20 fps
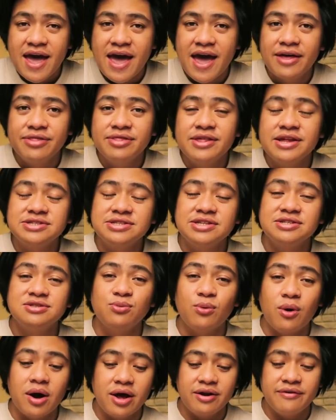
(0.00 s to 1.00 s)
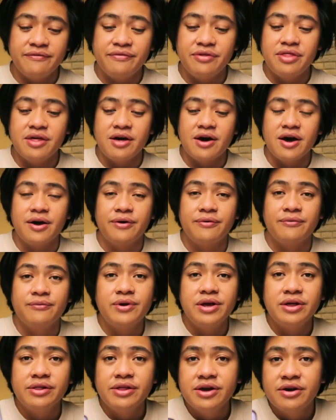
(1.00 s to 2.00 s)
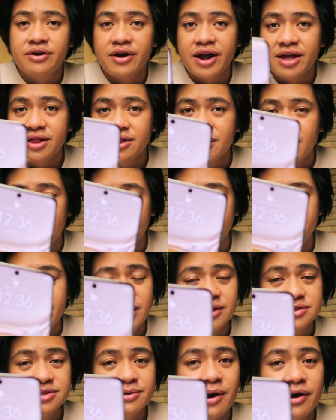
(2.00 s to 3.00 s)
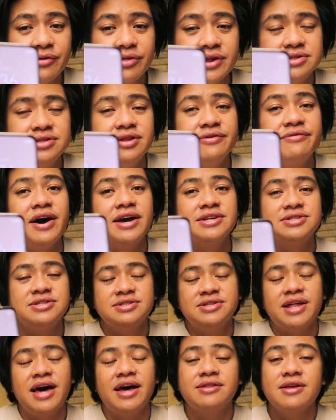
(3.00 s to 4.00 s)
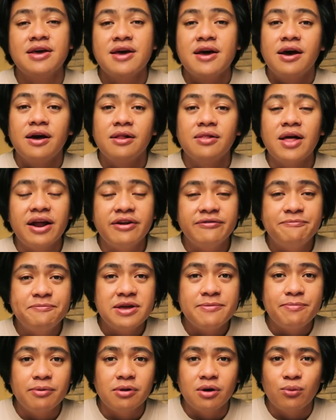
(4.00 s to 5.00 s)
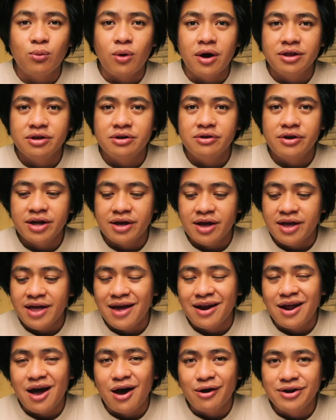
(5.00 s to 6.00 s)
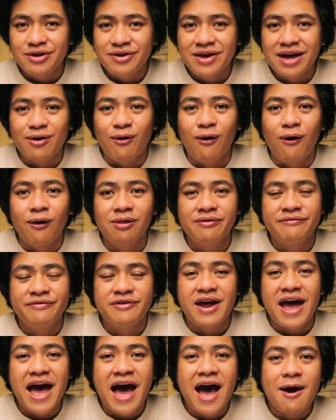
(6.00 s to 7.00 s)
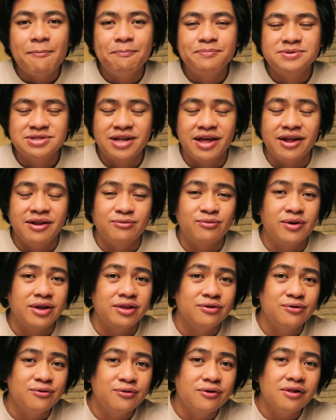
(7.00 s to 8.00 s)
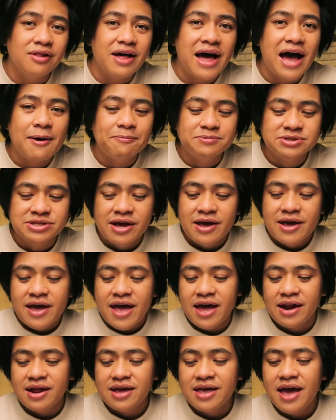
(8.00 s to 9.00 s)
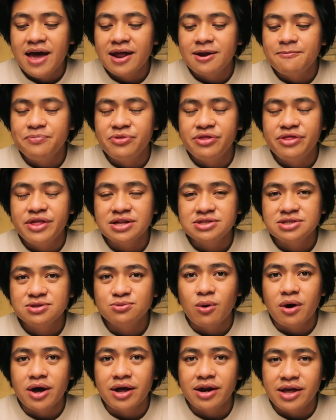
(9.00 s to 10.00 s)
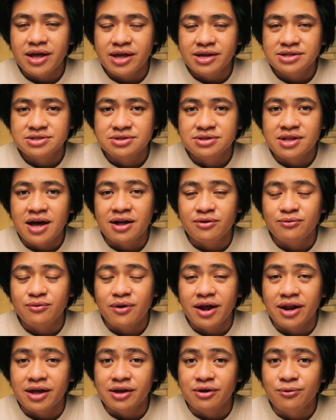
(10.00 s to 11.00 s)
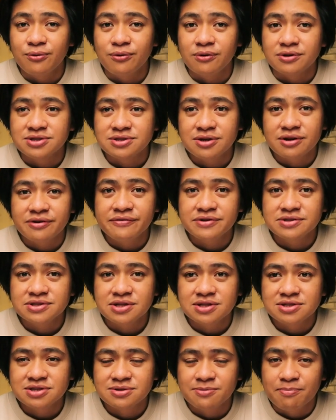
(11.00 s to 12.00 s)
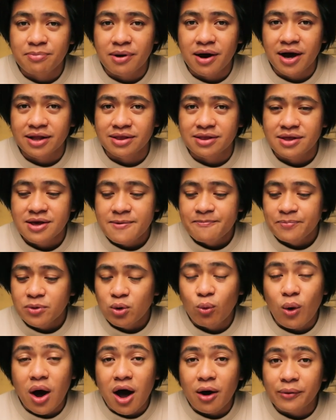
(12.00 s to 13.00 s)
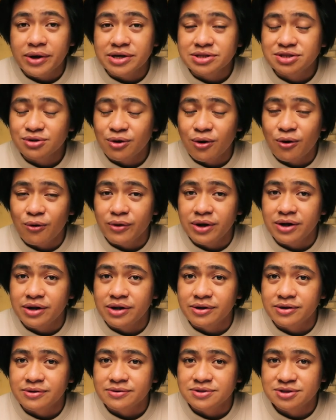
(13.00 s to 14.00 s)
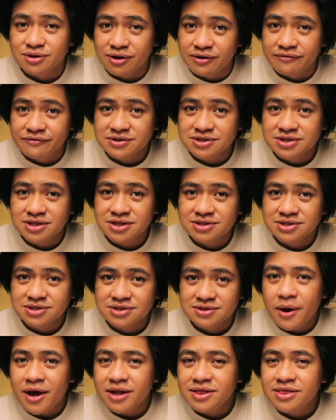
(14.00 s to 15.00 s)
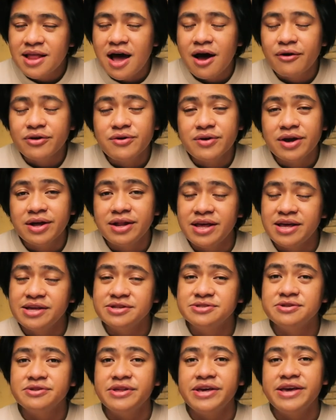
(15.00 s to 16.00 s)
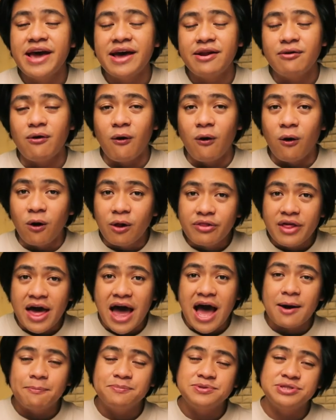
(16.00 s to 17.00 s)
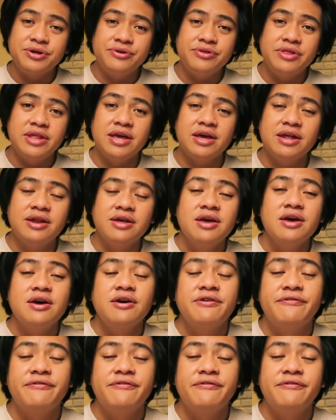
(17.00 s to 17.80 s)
and this is one of the really great um, things about this device, is that a lot of people are wondering, again, how do you get all of your apps? Can it run Google apps? And again, this one is not running Google services, but Huawei's own services. But now you can easily get all the apps you need